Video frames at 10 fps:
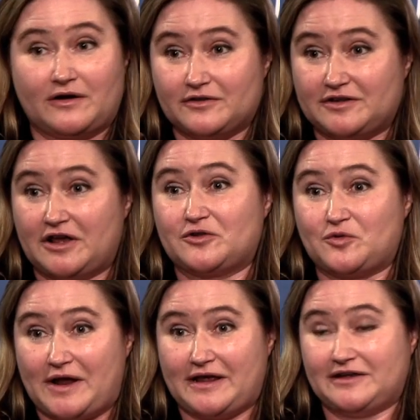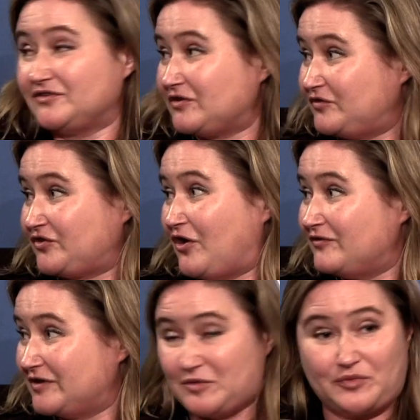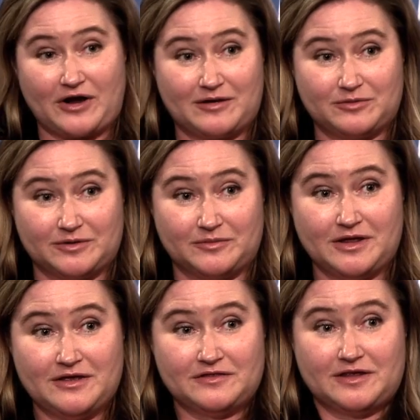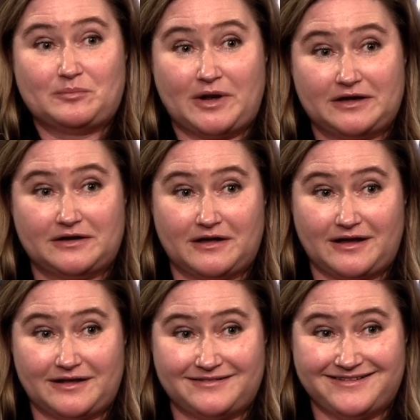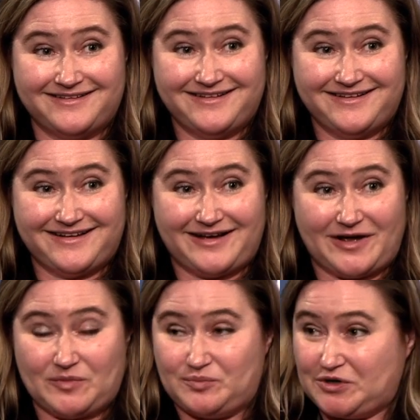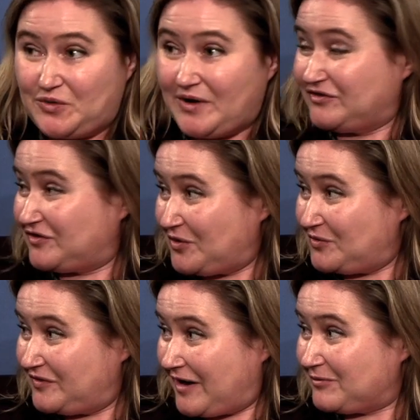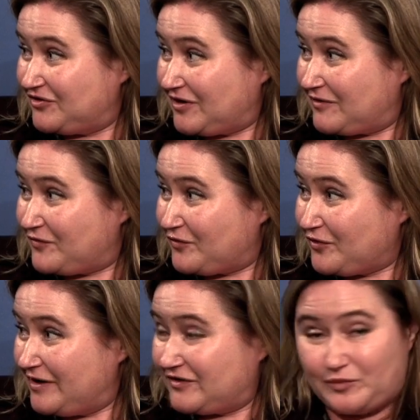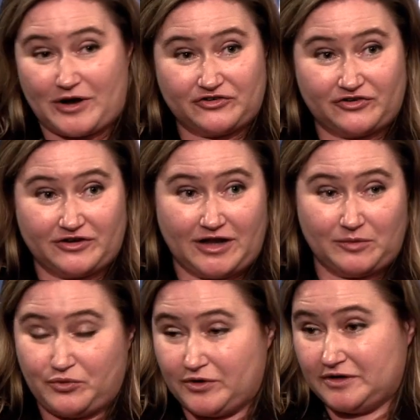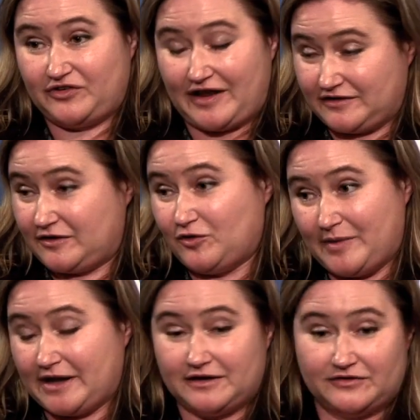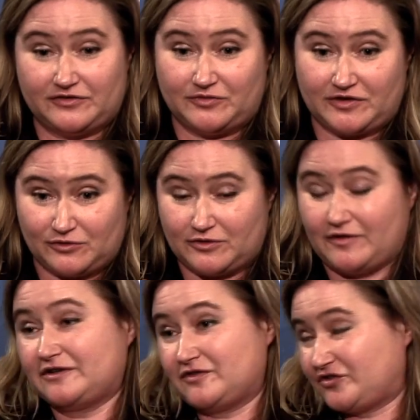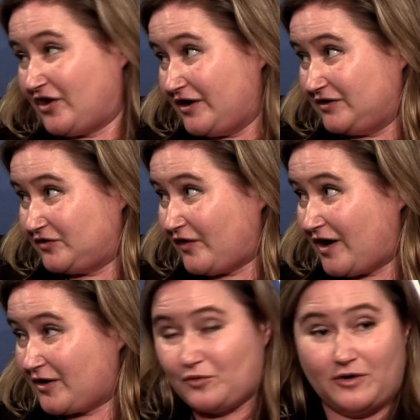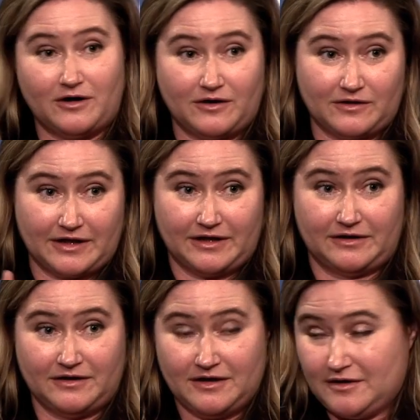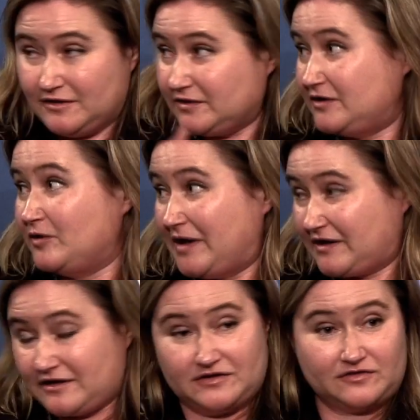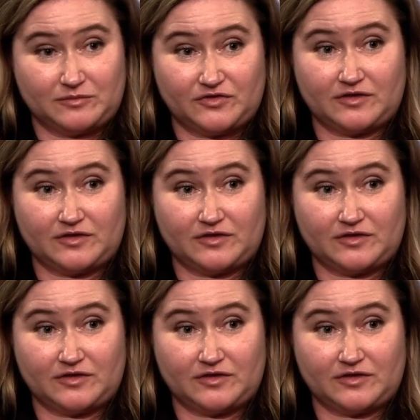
are the other ways of solving the problem that might not uh, be quite so damaging for free expression and put technical mechanisms that look like the Chinese firewall and legal mechanisms